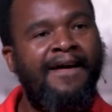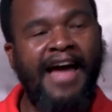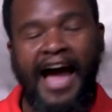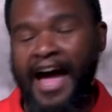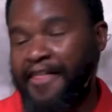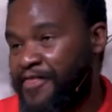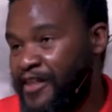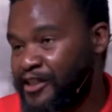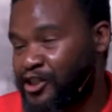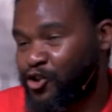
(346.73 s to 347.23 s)

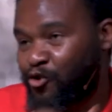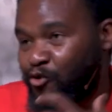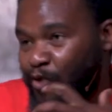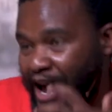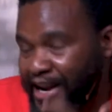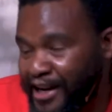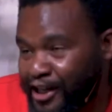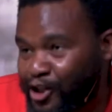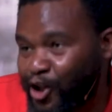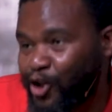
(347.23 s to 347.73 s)
And this
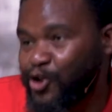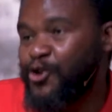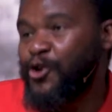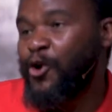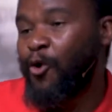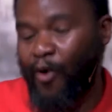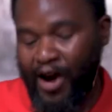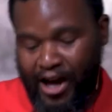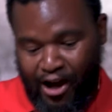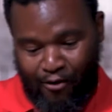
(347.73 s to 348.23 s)
radical new
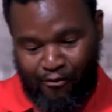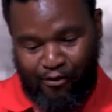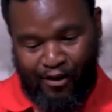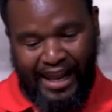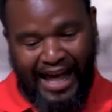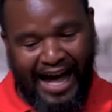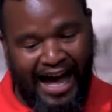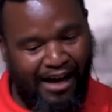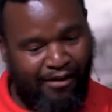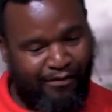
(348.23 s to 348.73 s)
way of
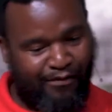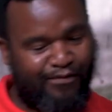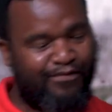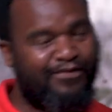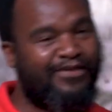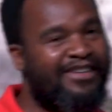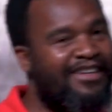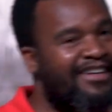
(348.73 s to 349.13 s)
life